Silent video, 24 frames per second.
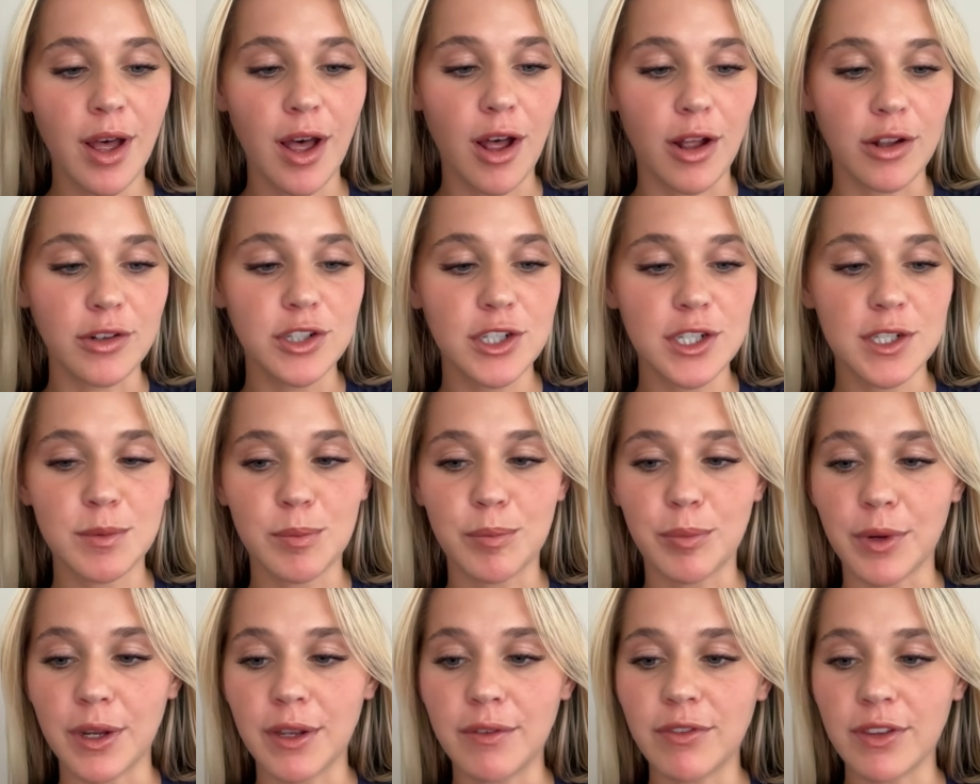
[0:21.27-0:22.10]
I'll
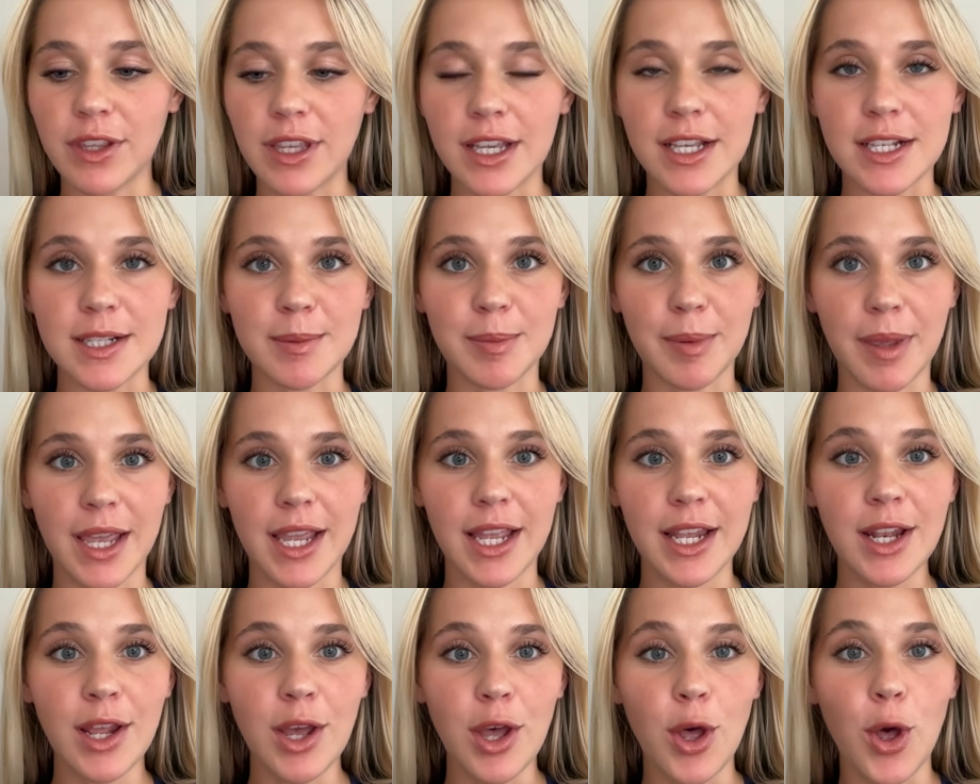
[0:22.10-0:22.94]
just briefly
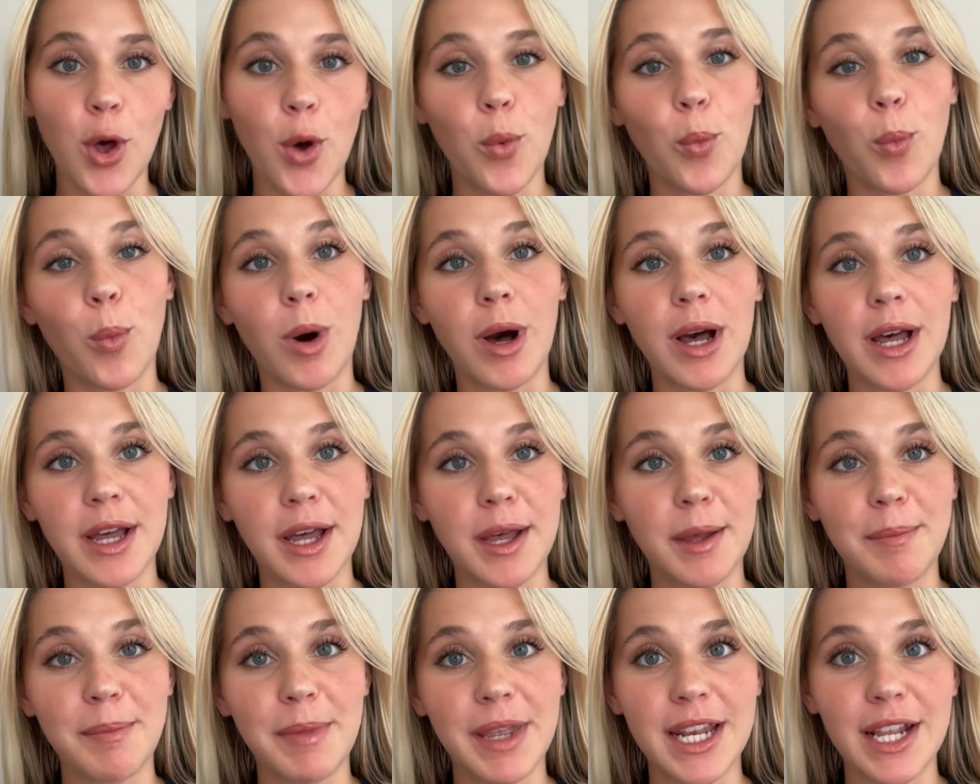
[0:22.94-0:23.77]
explain
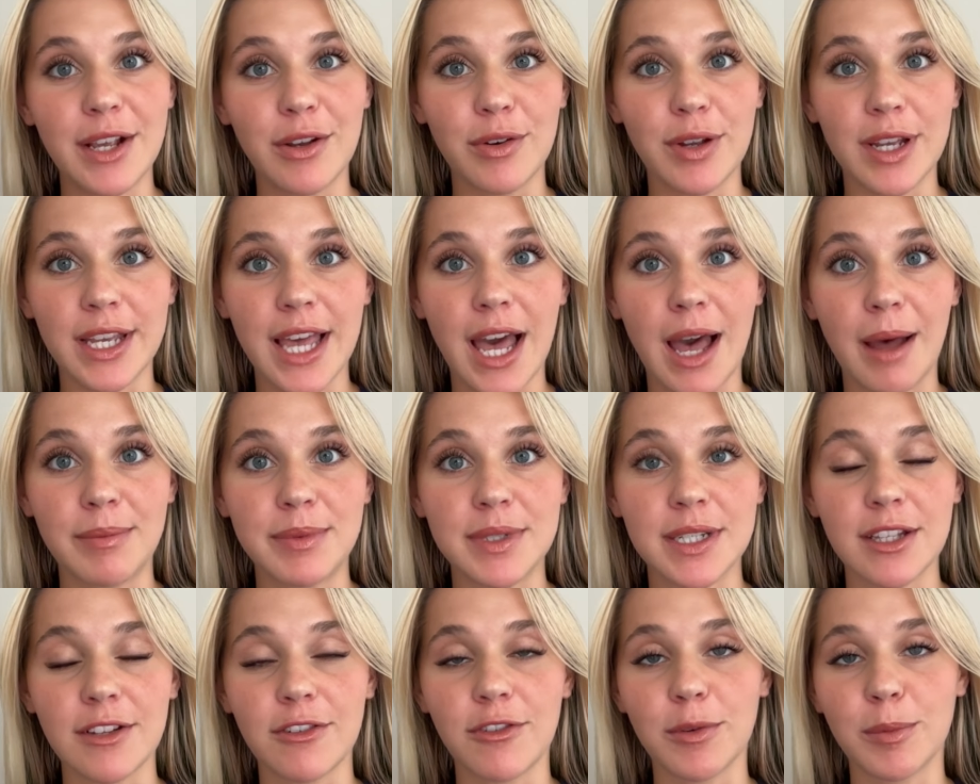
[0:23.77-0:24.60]
what a meeting
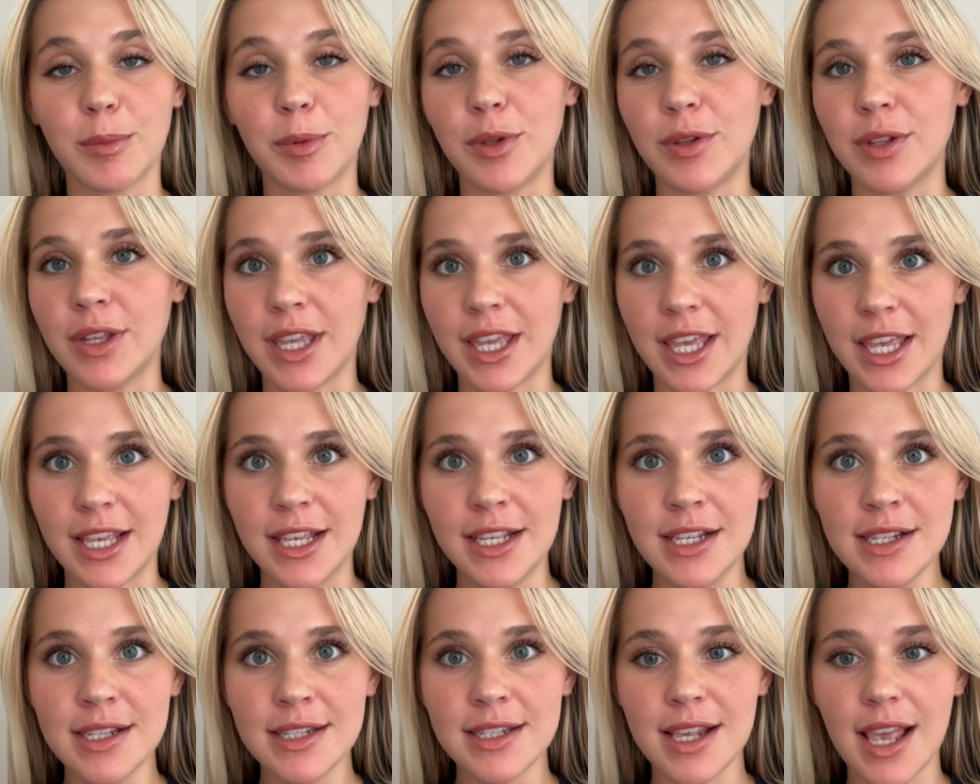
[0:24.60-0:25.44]
recap deliverable
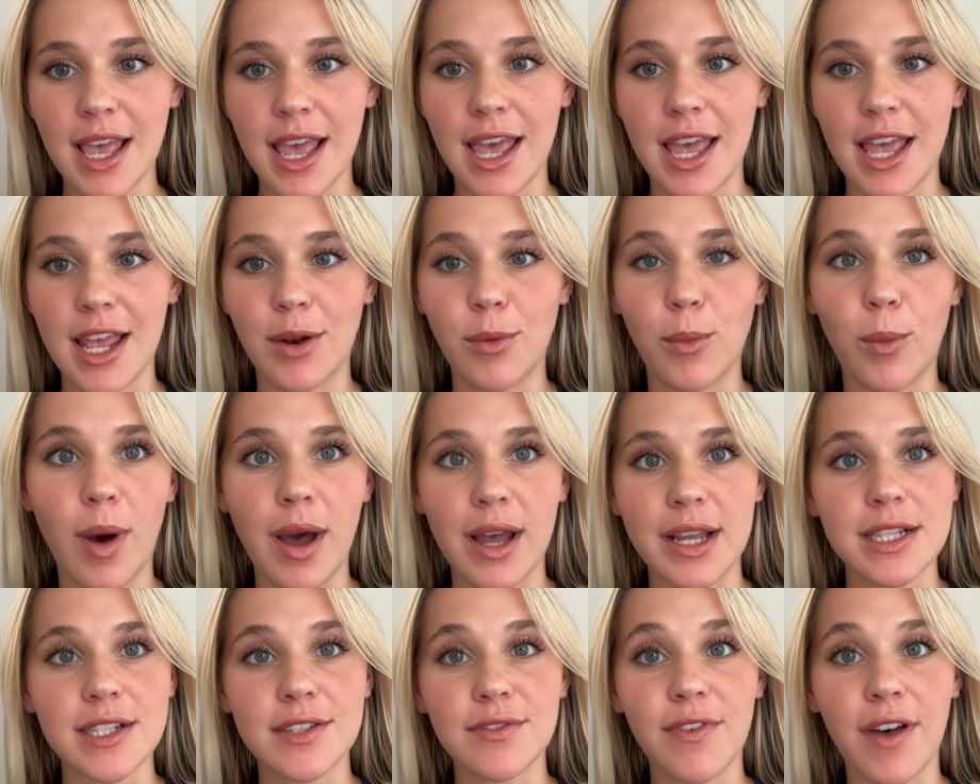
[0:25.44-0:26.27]
is and
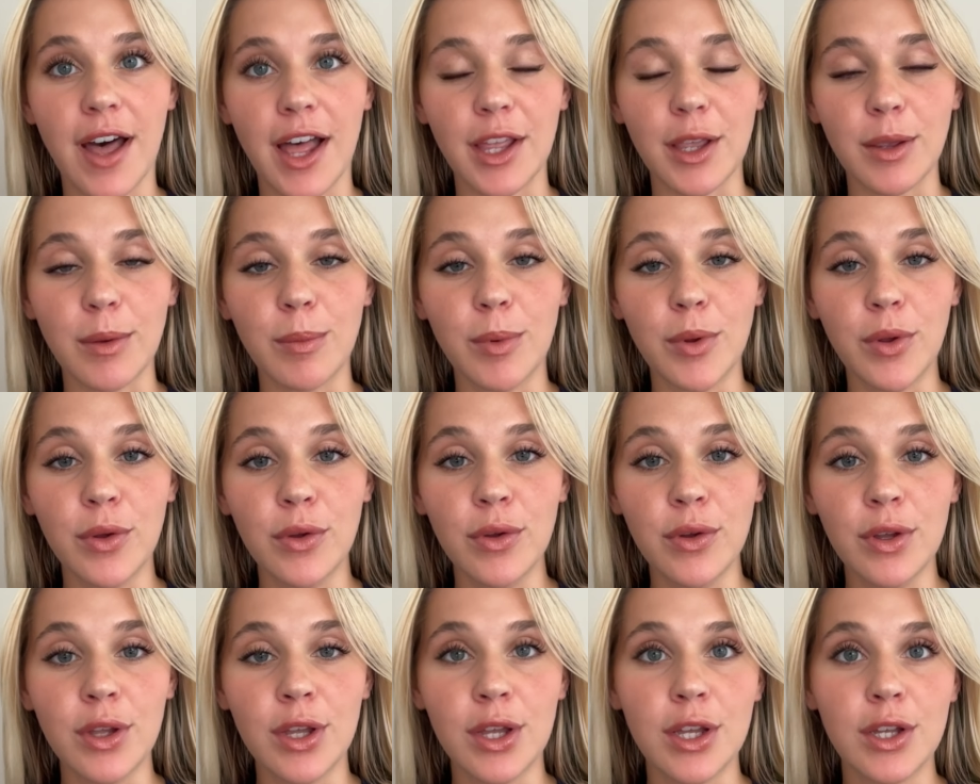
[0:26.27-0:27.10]
why it's
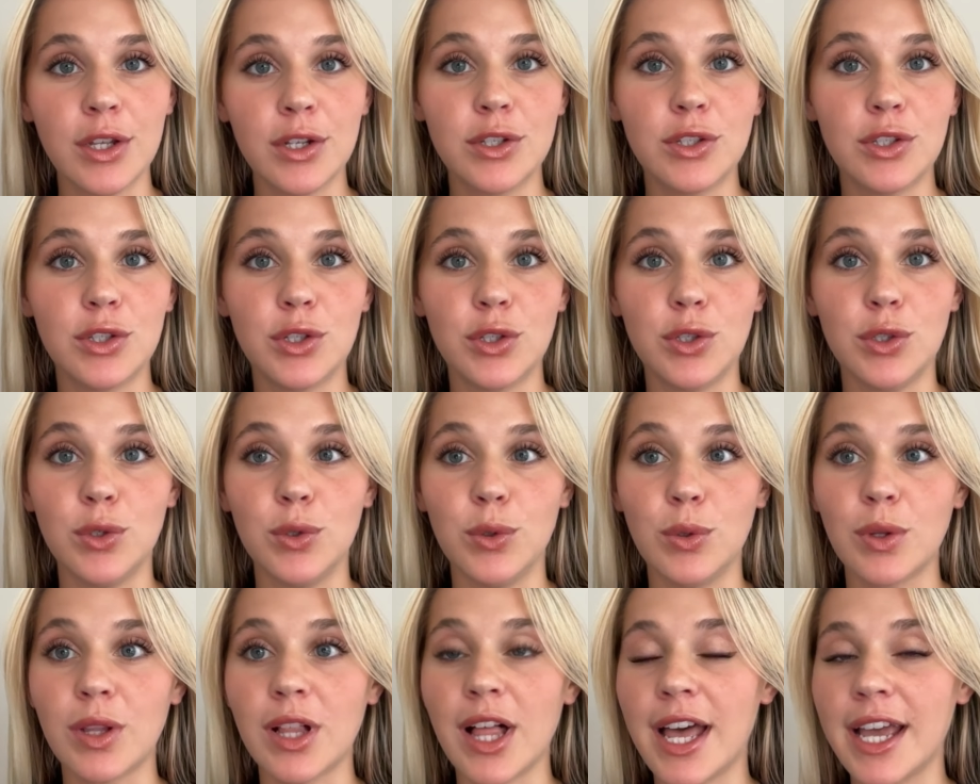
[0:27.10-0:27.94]
valuable
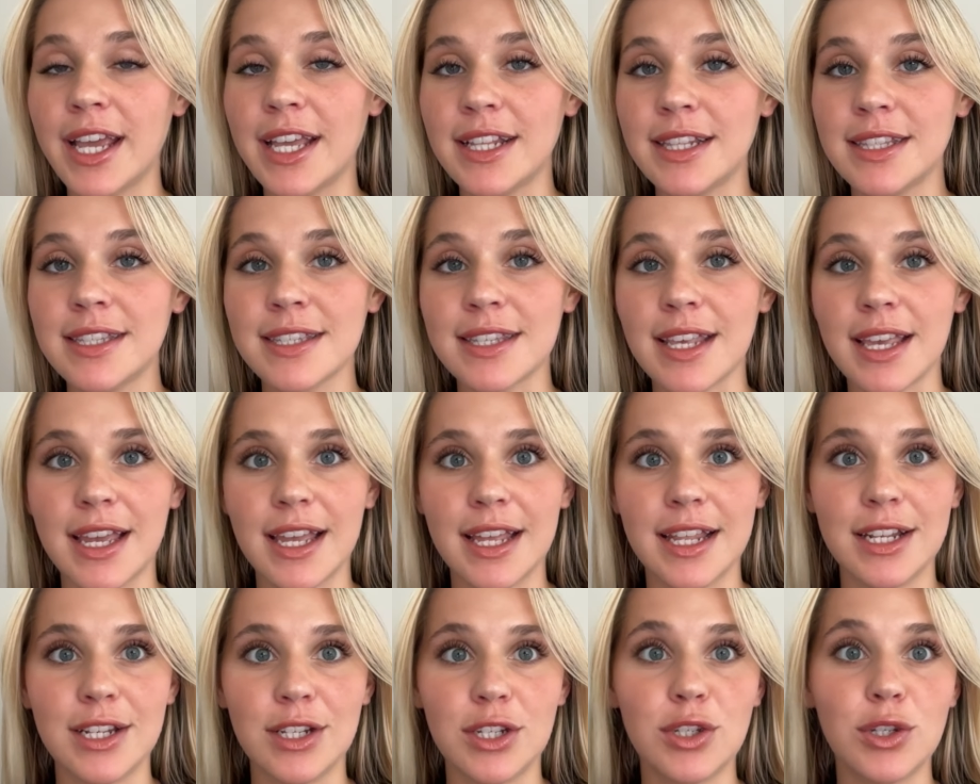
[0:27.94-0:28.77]
to clients
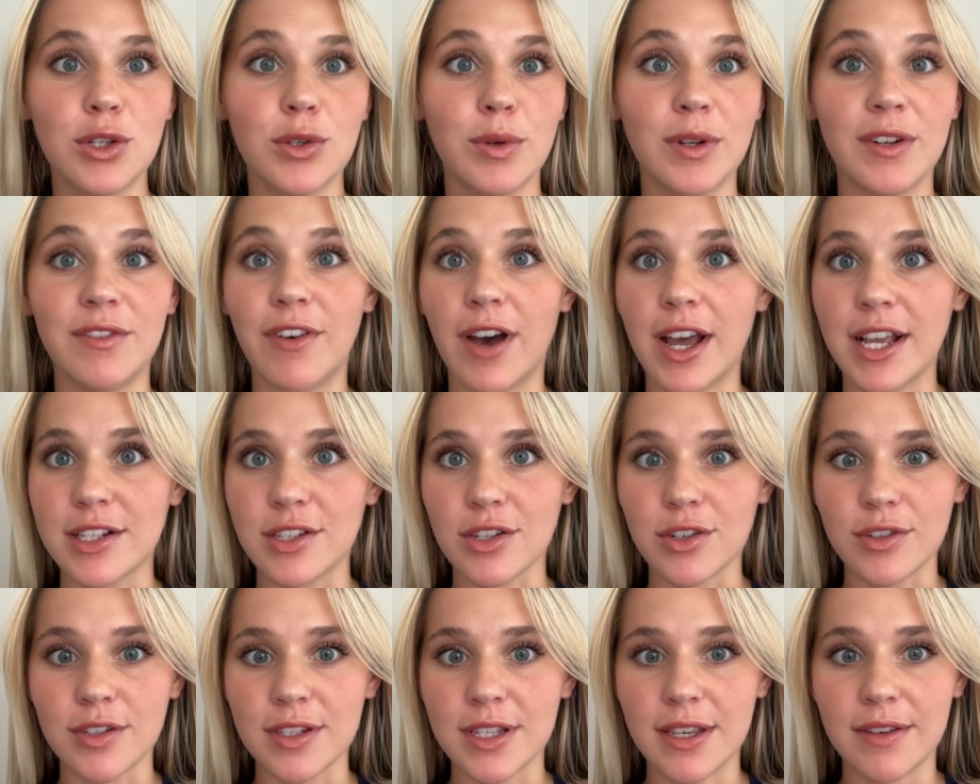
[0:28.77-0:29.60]
and to
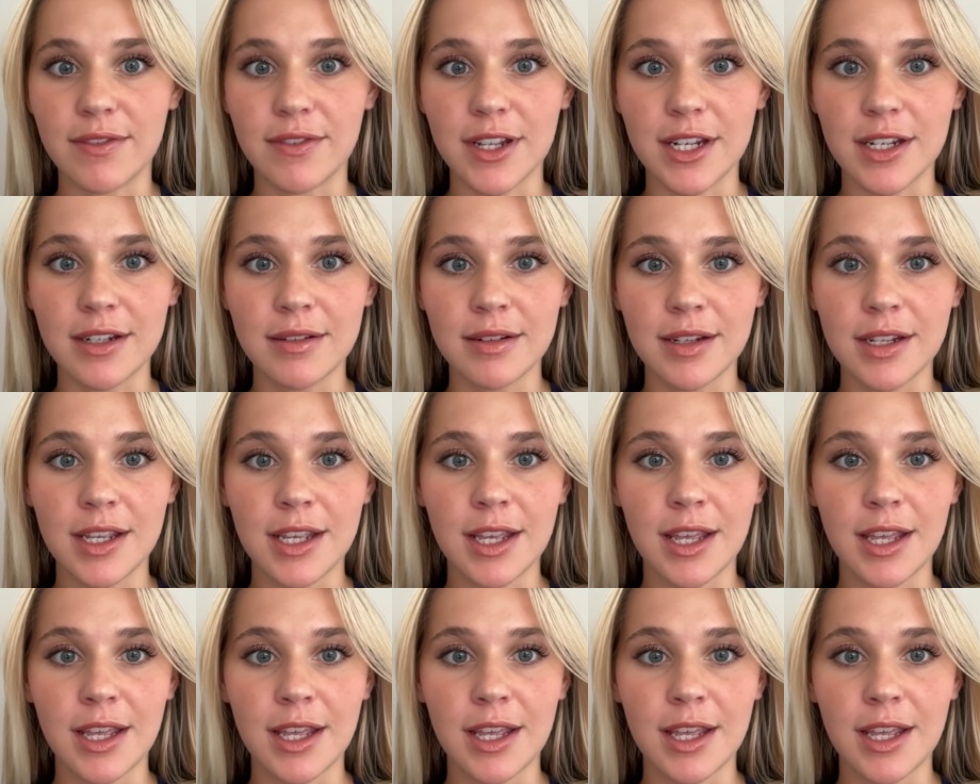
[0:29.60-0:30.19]
advisors even.